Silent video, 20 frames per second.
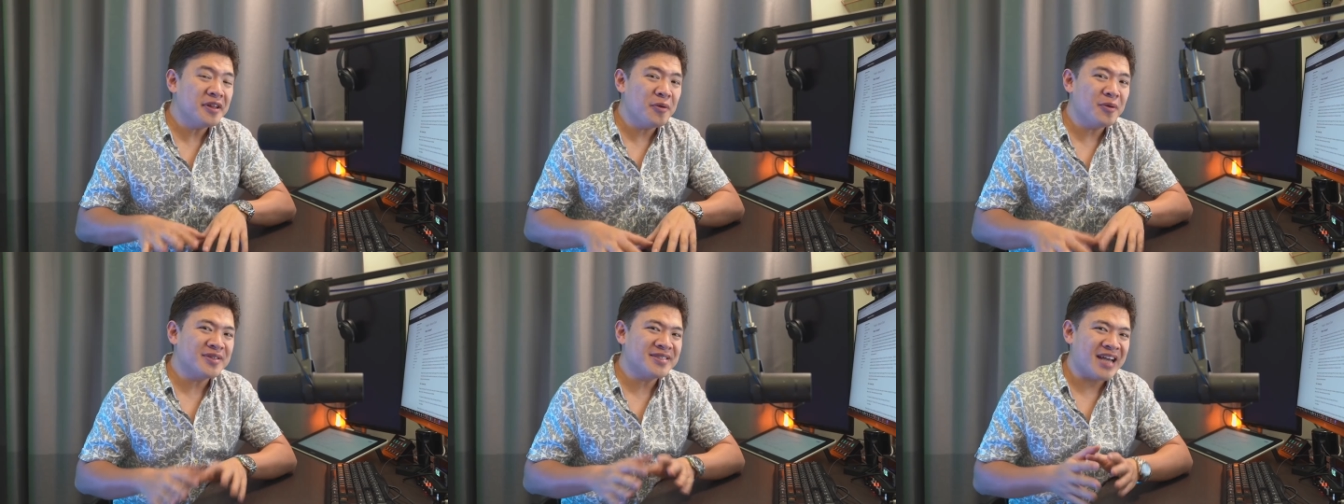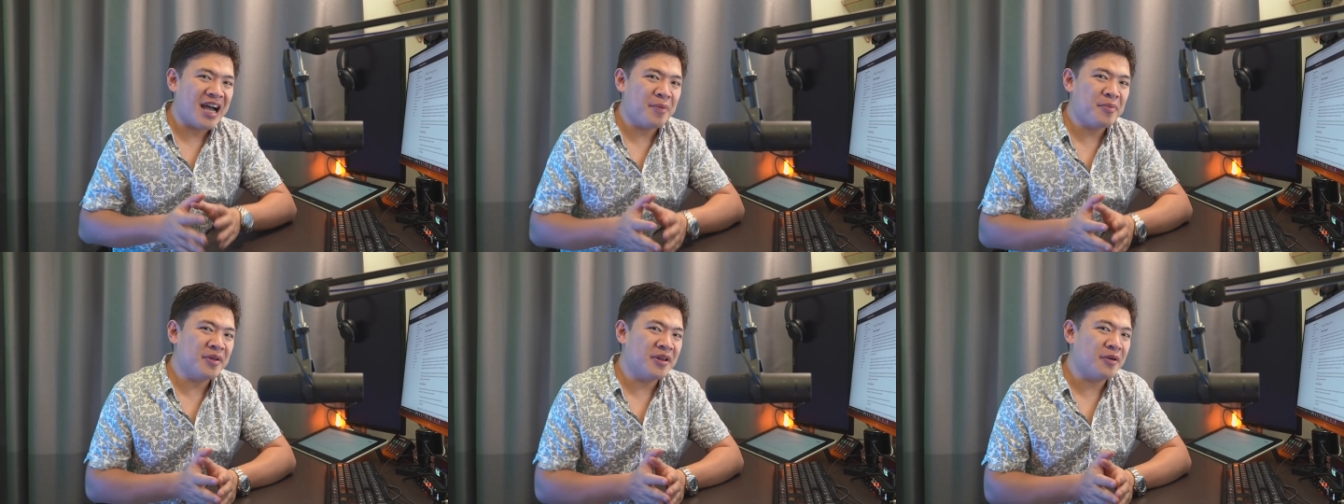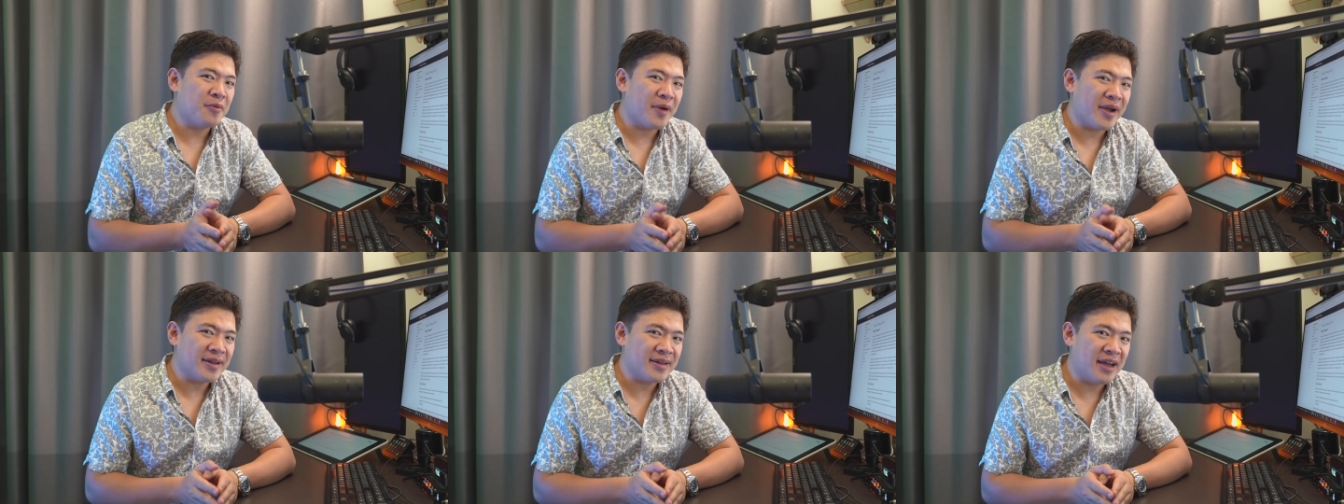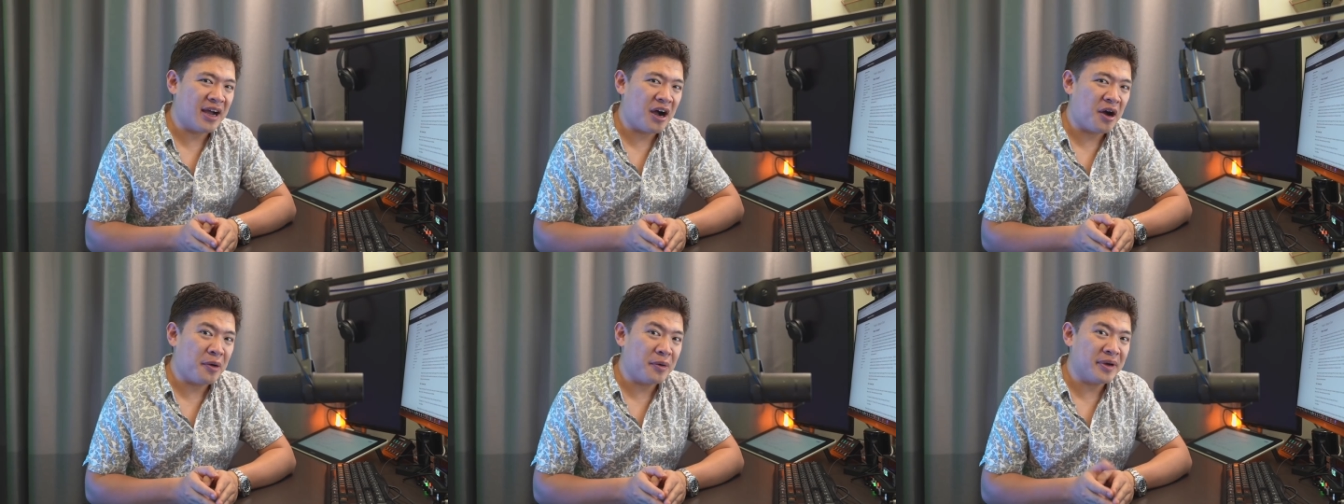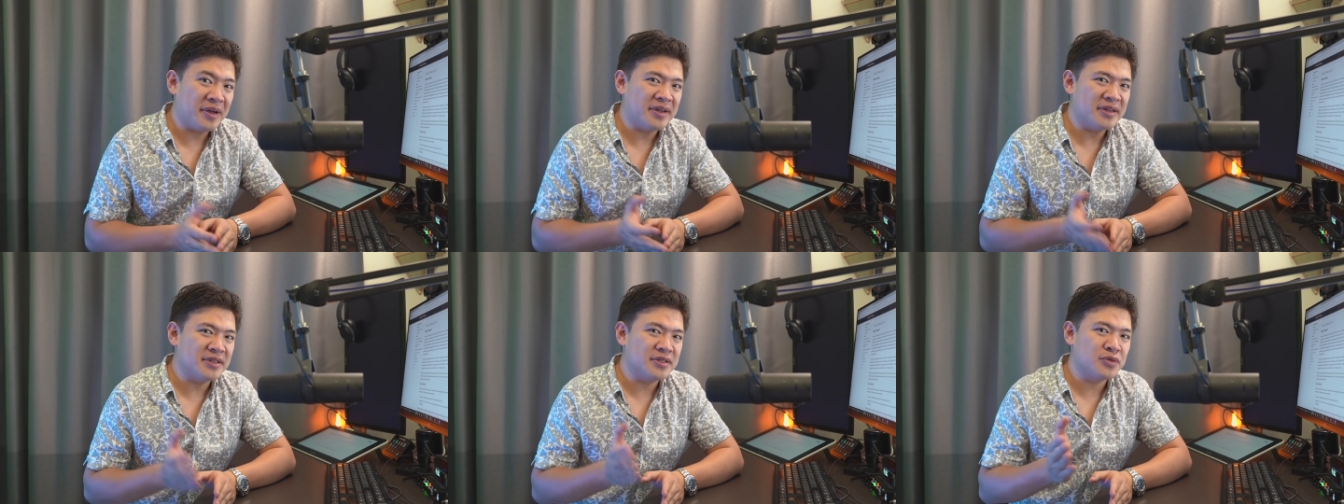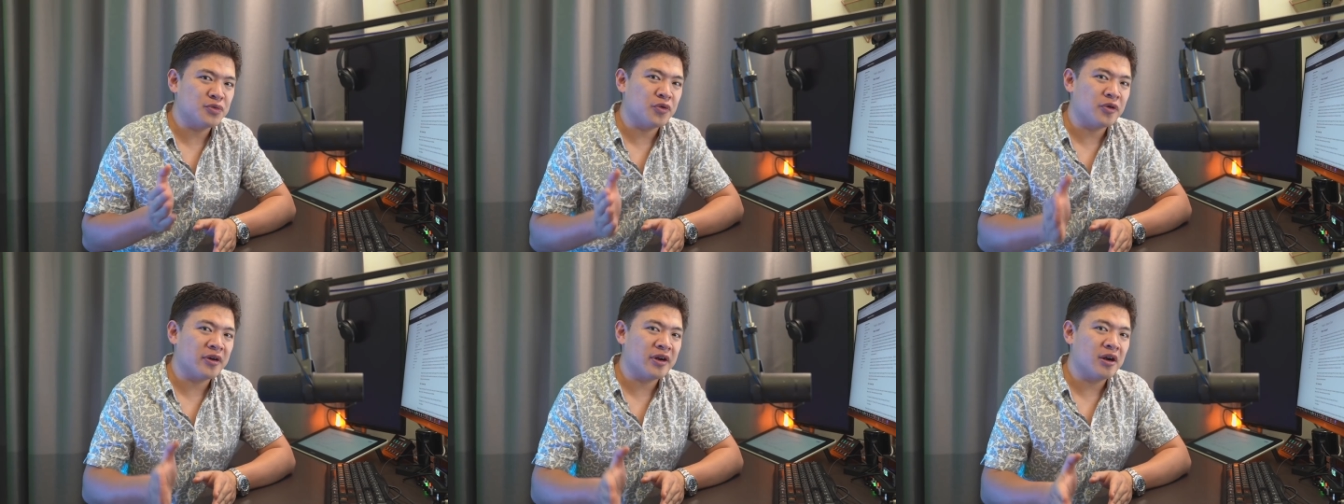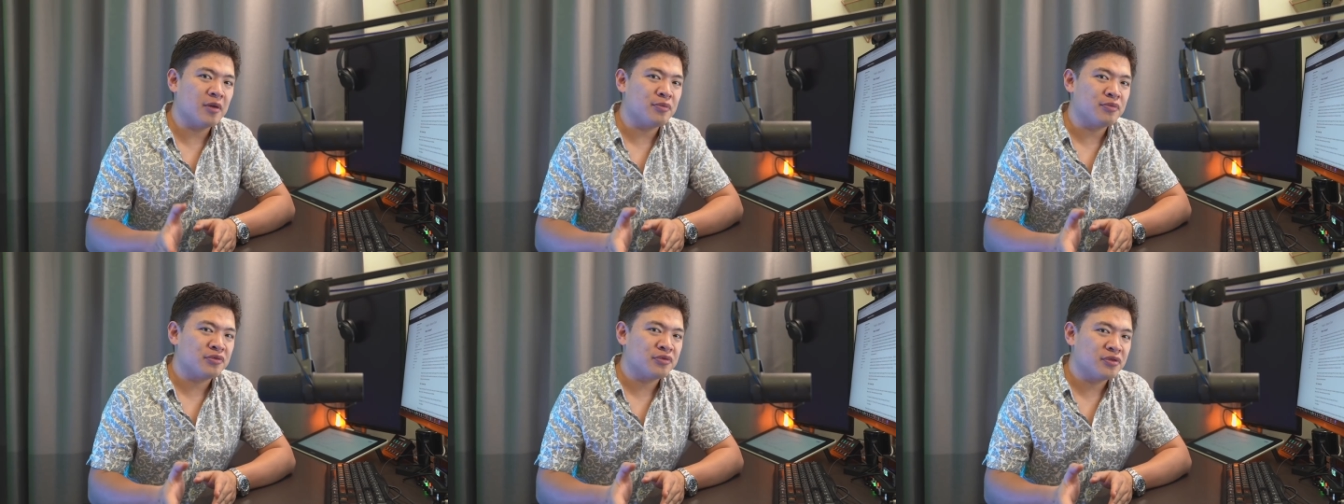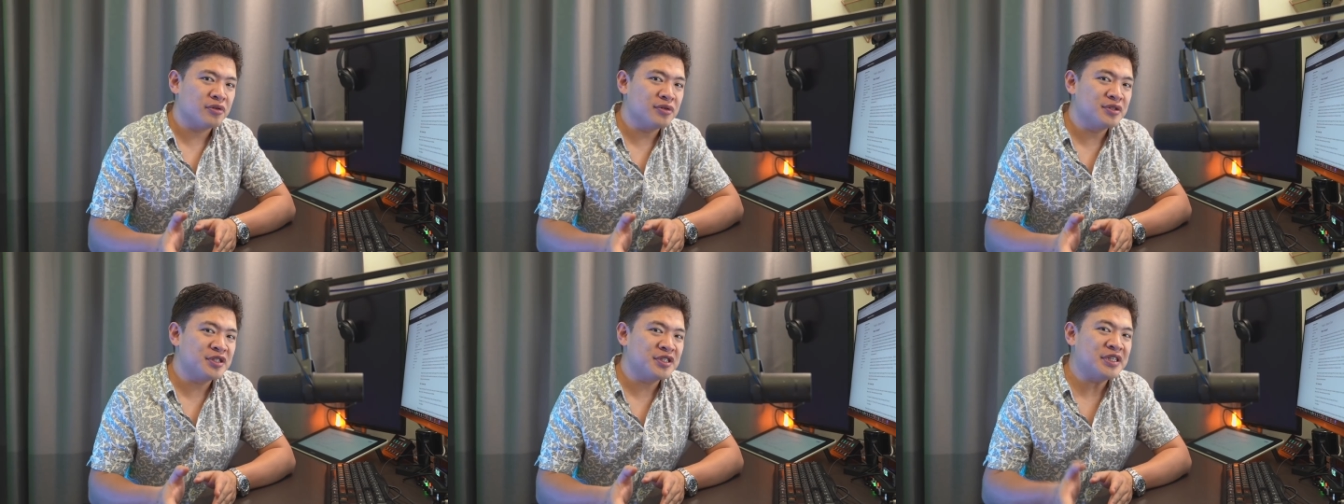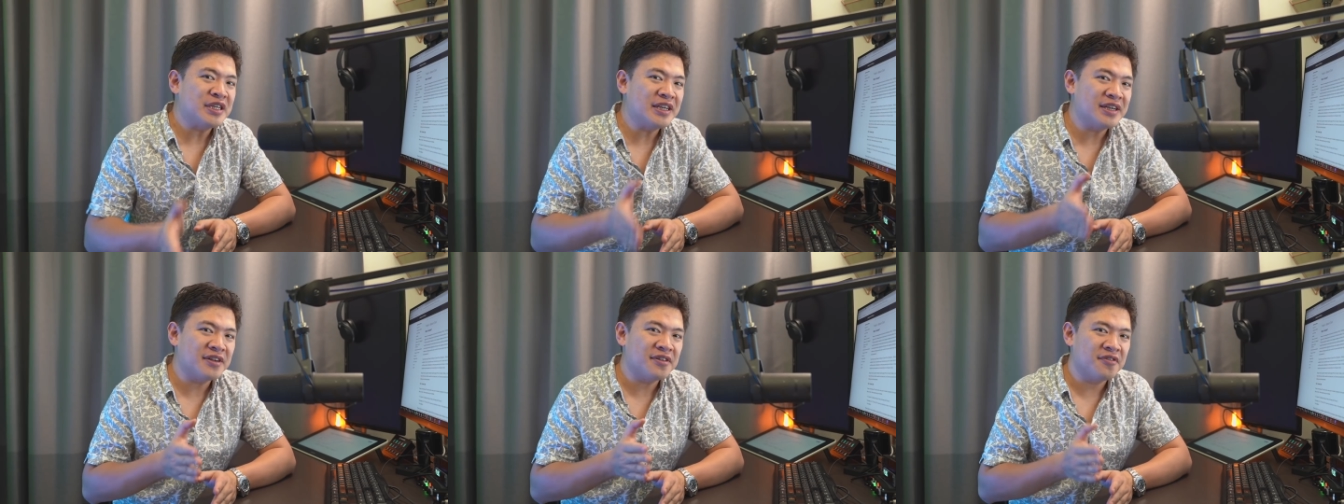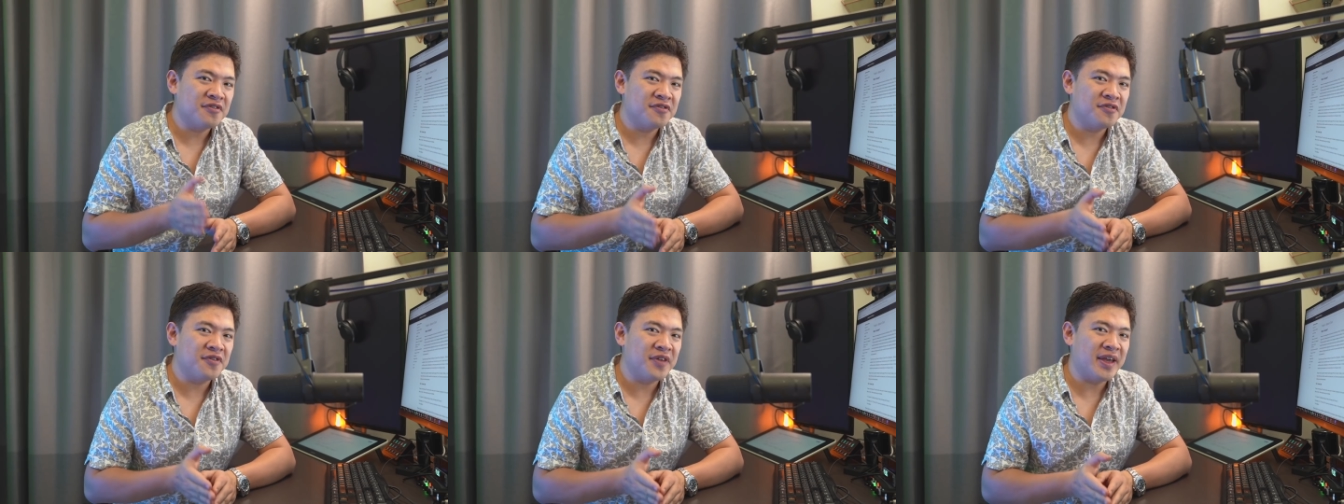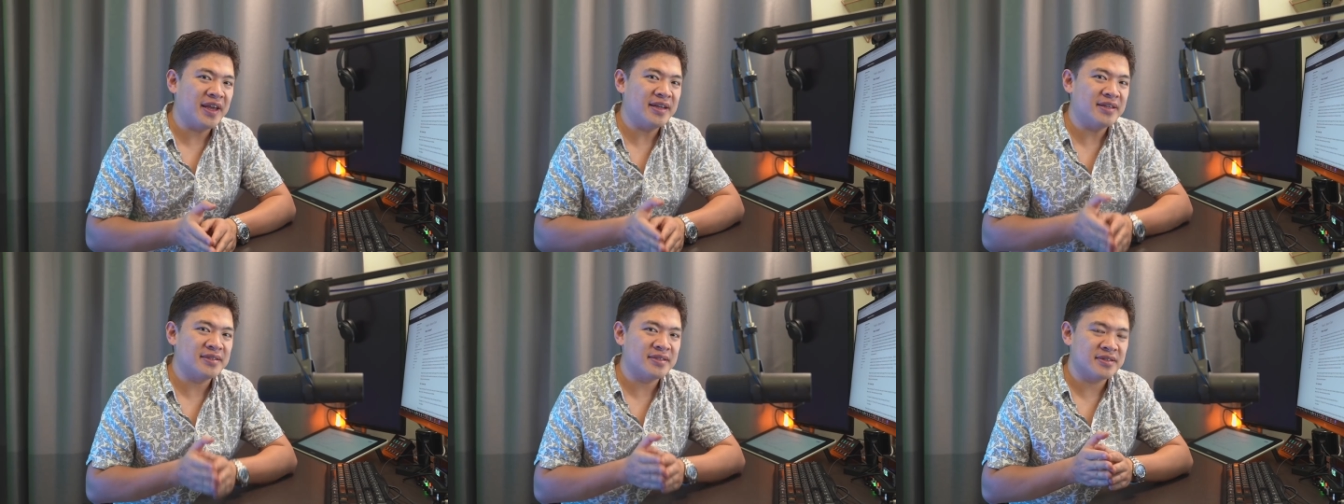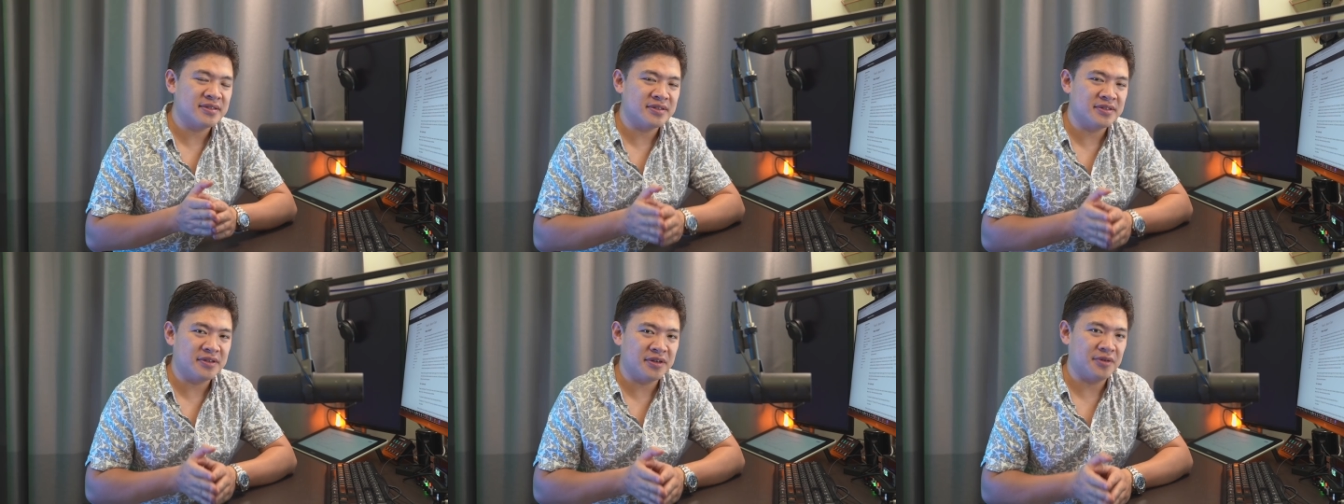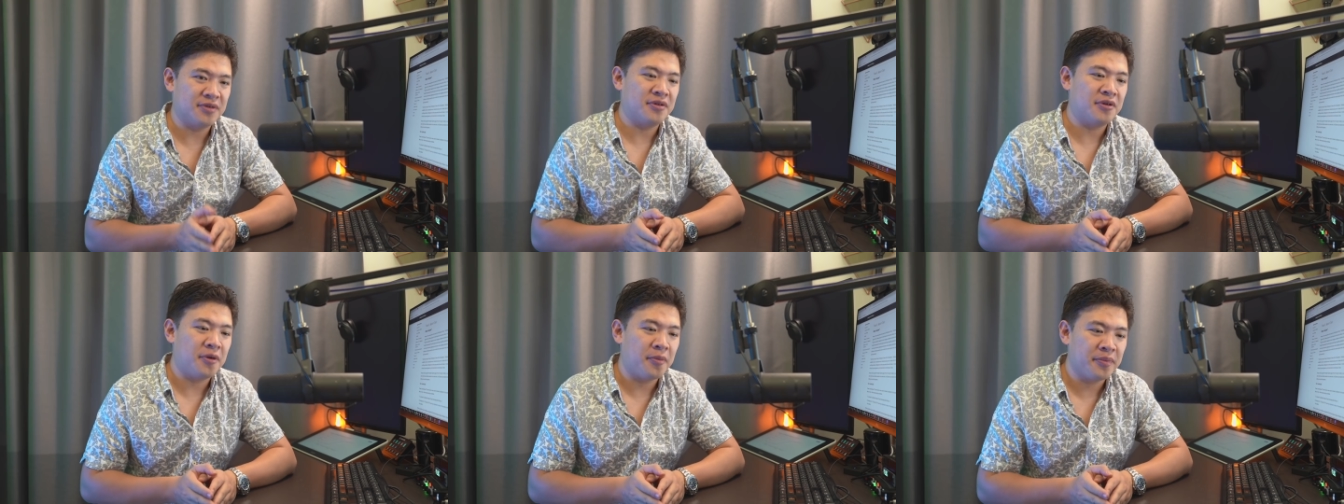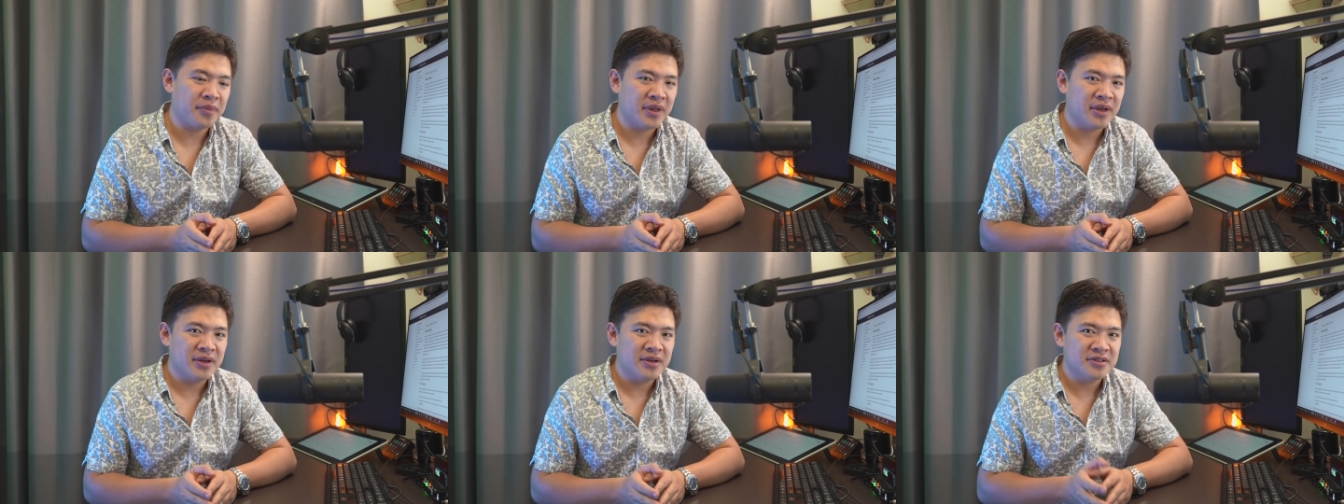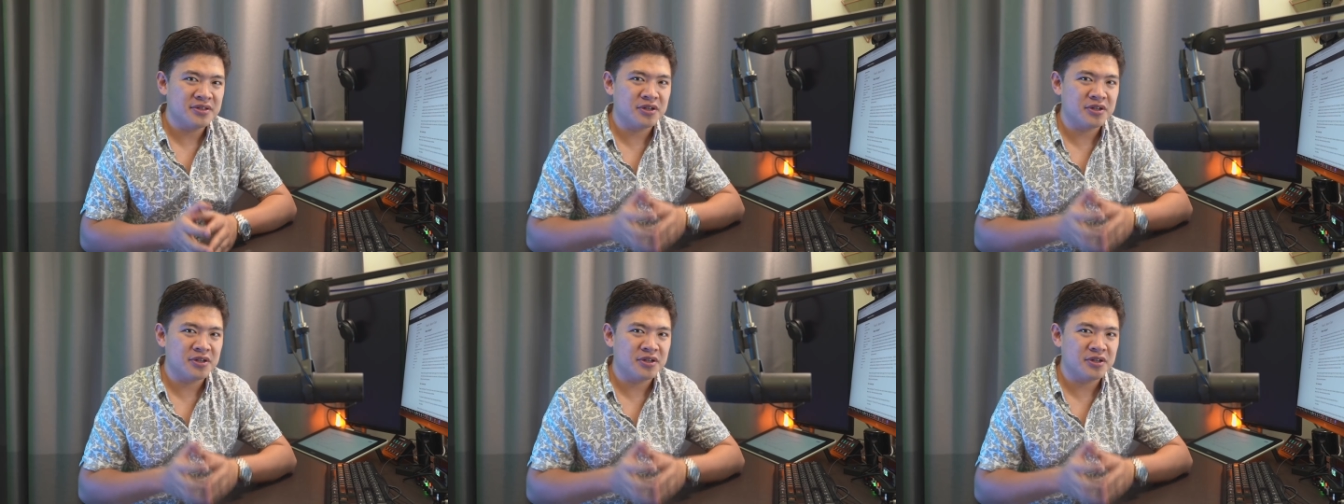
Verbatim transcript: currently what's happening right now is we're approaching phase zero.